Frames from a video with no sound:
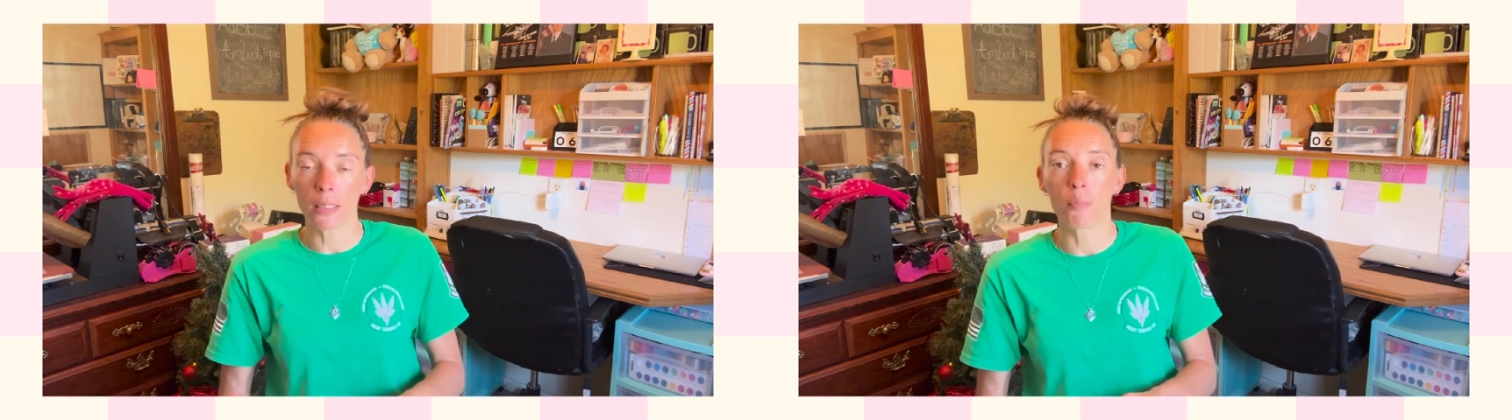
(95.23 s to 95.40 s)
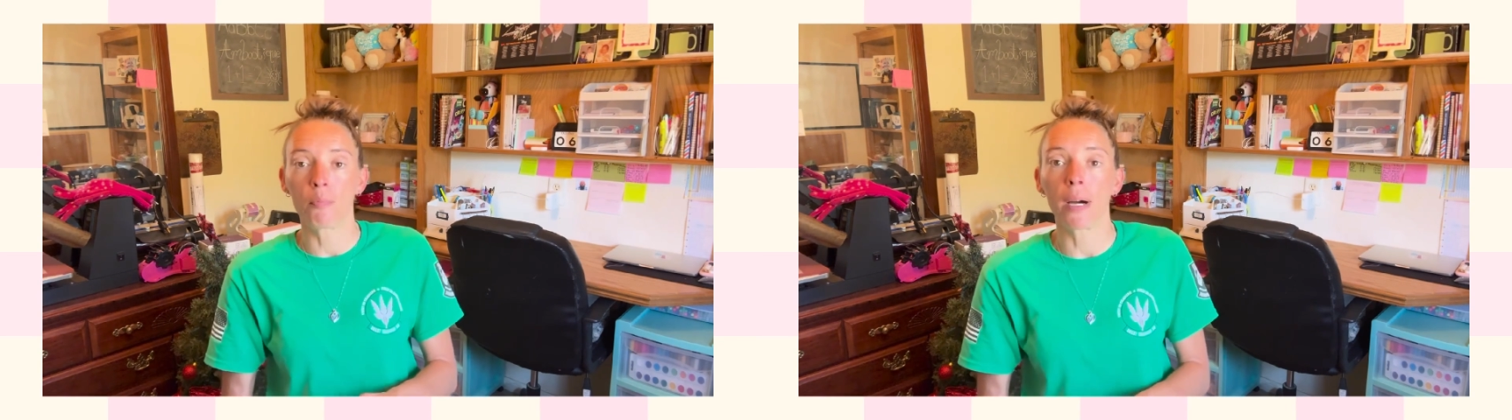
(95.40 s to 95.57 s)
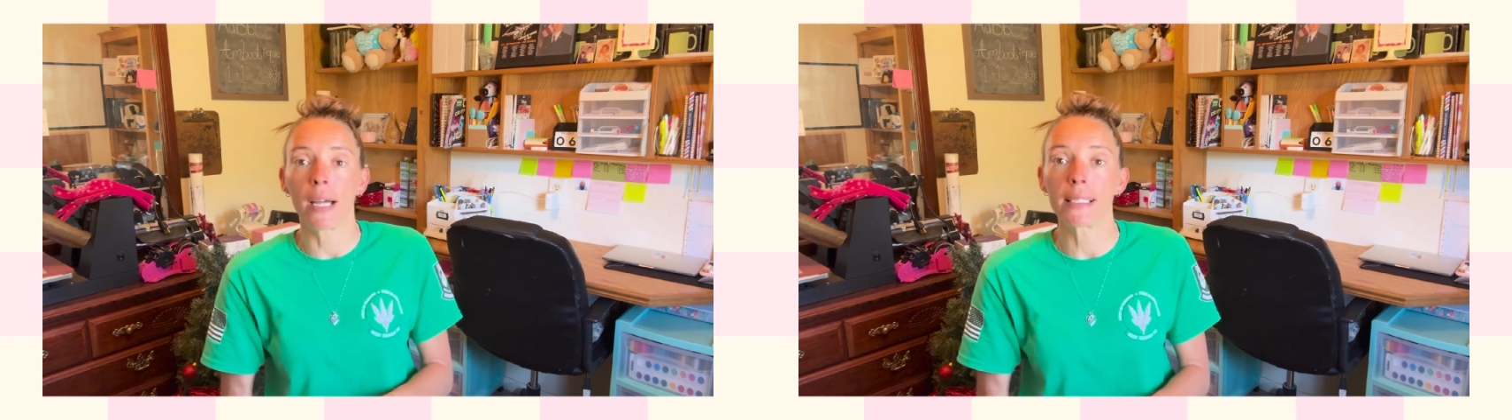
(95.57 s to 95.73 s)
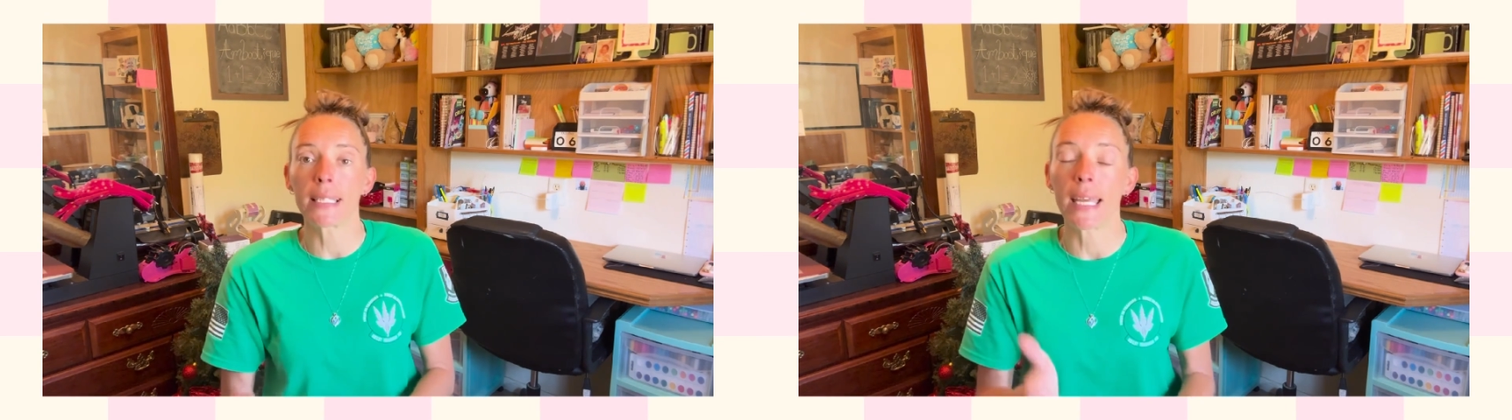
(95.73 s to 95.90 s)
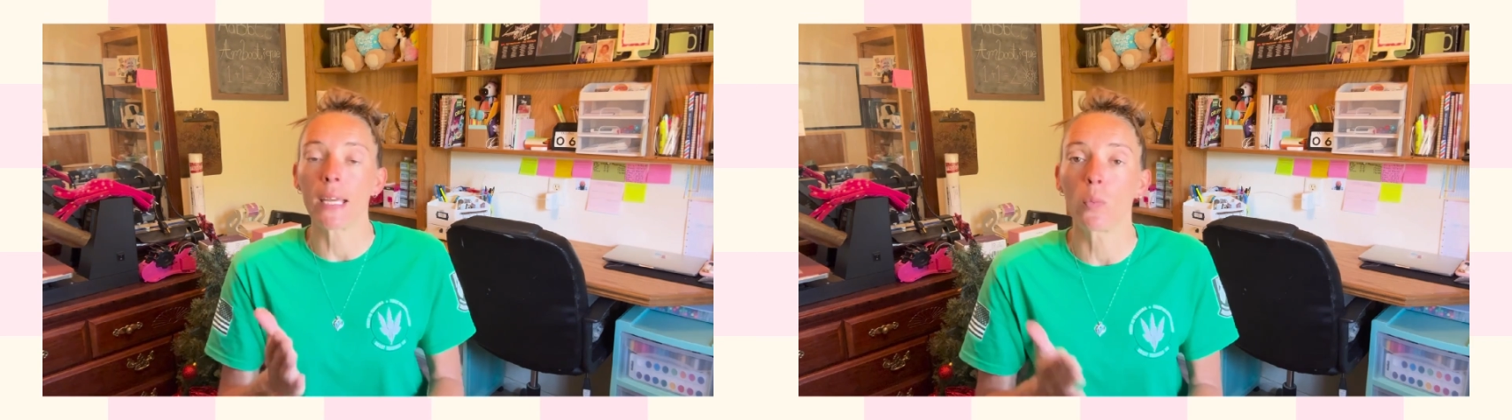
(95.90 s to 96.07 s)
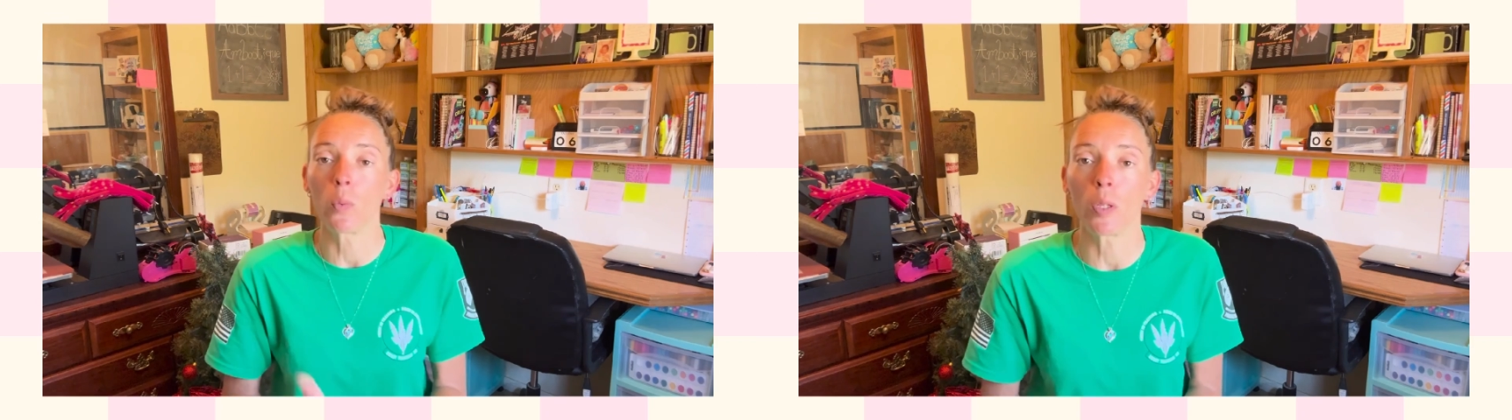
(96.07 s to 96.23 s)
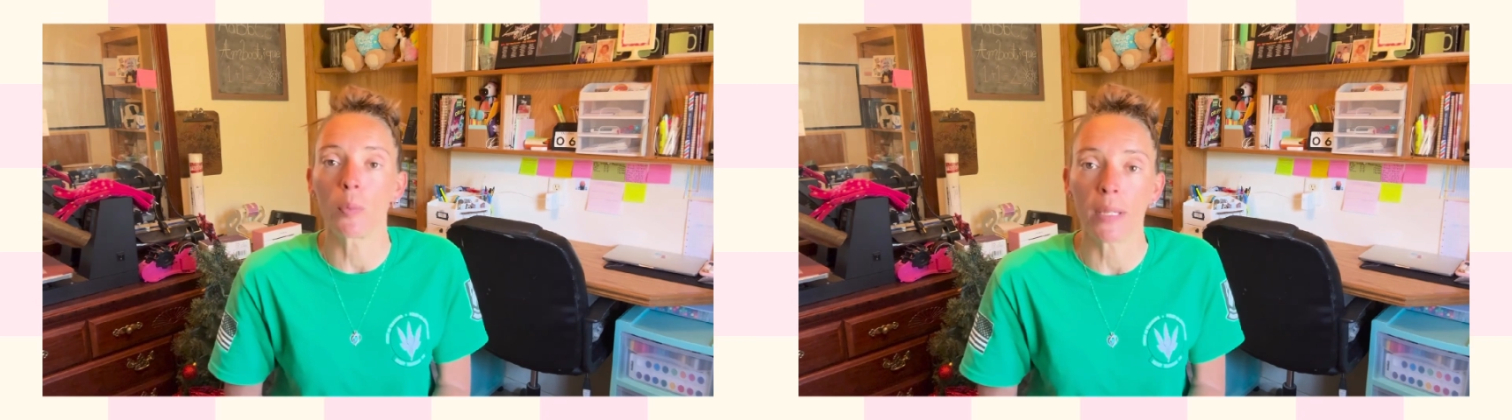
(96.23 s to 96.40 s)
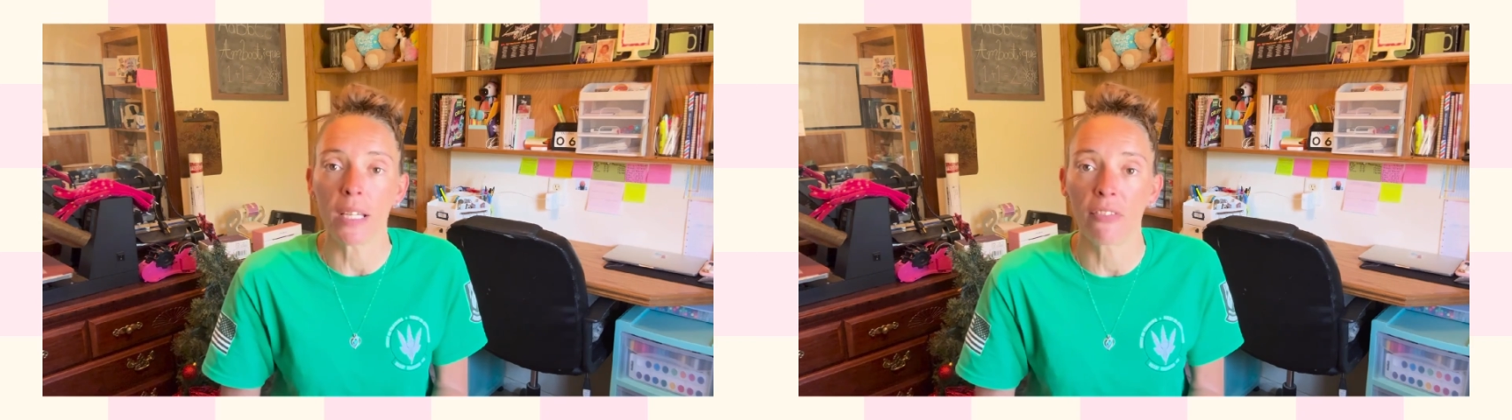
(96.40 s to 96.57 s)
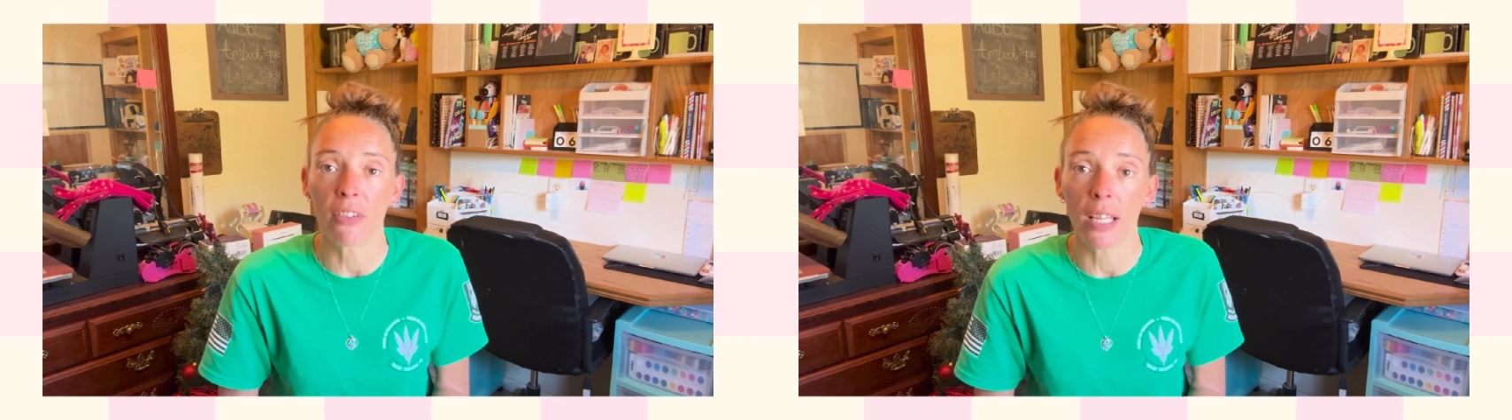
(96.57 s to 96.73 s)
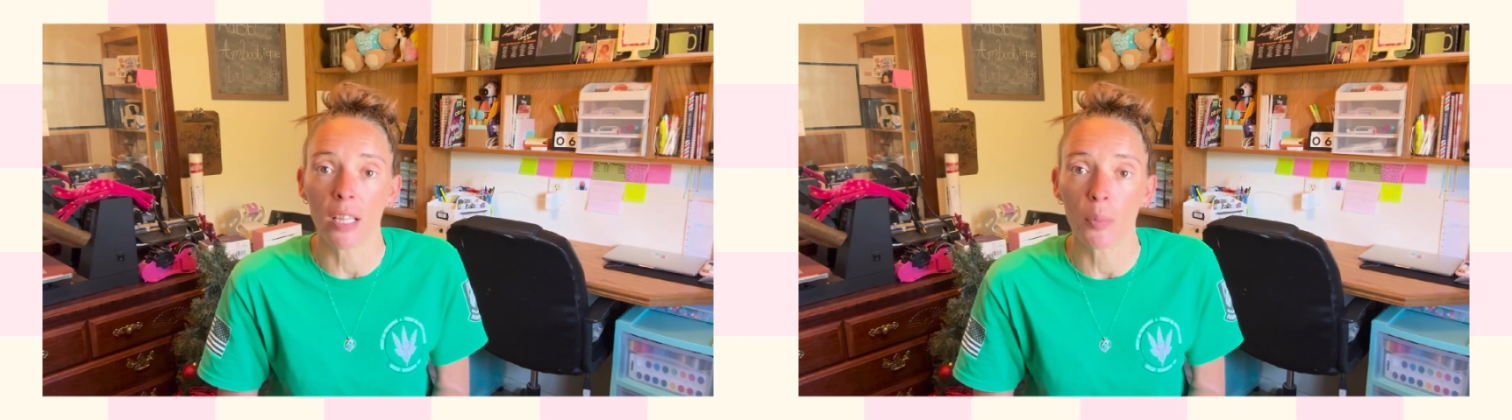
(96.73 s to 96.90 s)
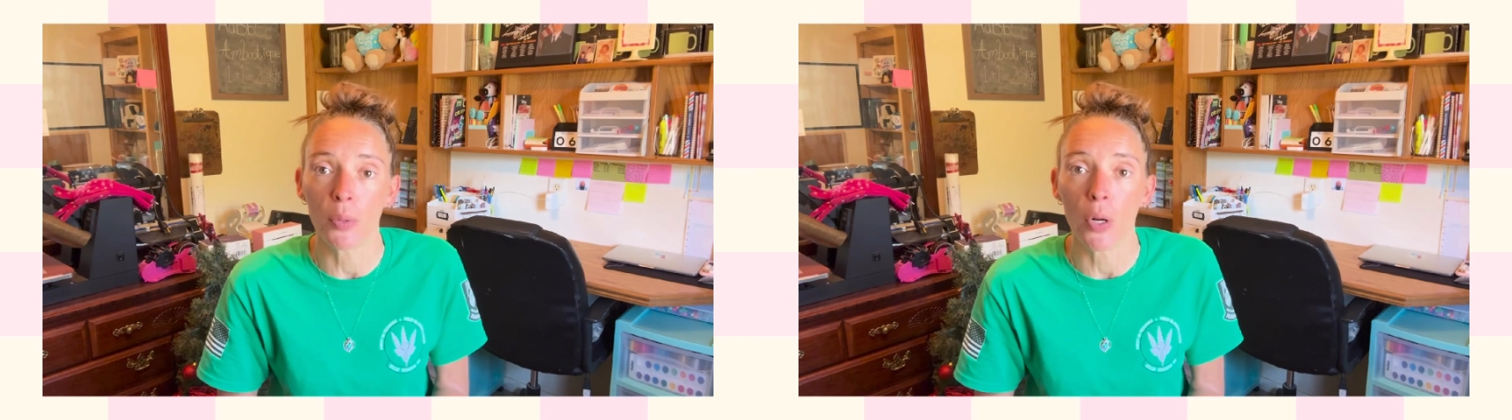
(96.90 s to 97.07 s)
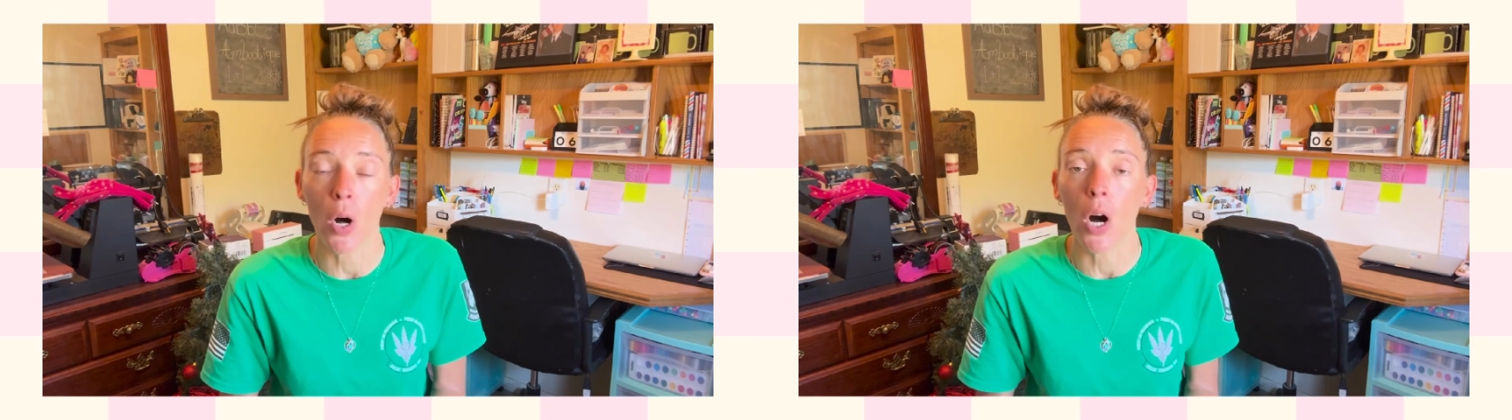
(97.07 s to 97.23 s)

but it will be available